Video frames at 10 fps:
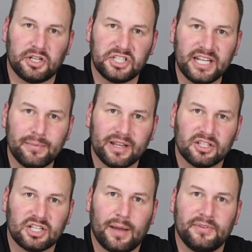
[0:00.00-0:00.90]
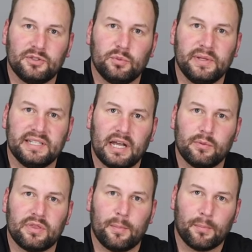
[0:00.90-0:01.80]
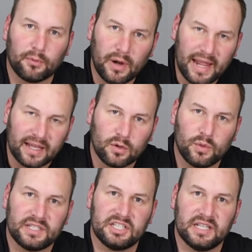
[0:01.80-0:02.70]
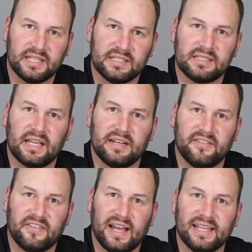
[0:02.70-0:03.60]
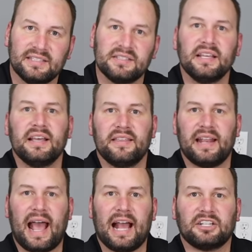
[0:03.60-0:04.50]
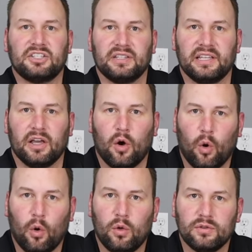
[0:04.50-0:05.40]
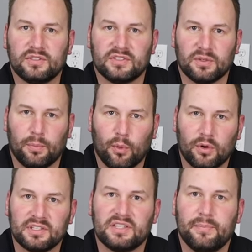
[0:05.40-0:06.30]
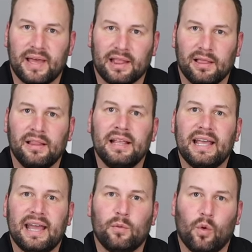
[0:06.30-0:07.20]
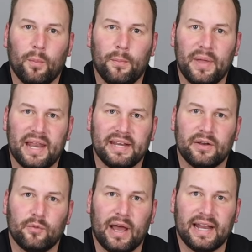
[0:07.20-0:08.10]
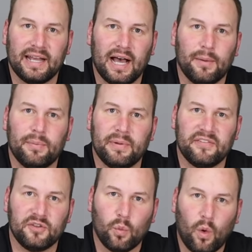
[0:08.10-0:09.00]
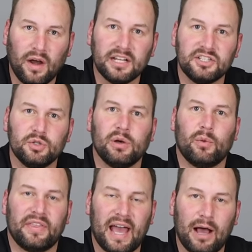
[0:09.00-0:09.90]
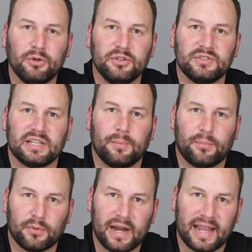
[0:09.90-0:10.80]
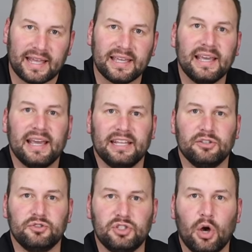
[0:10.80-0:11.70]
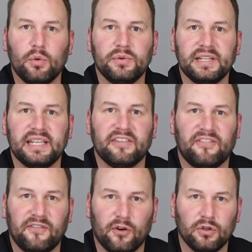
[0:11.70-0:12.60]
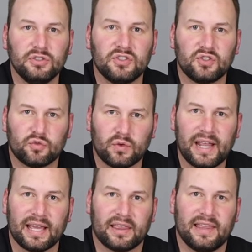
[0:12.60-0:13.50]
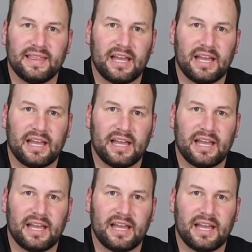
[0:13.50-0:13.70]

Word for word: in a sheet metal shop, this would be done with a brake, which is a device that actually holds and supports the metal and will bend it right up. But if you want to do it without using a brake and you don't need full strength in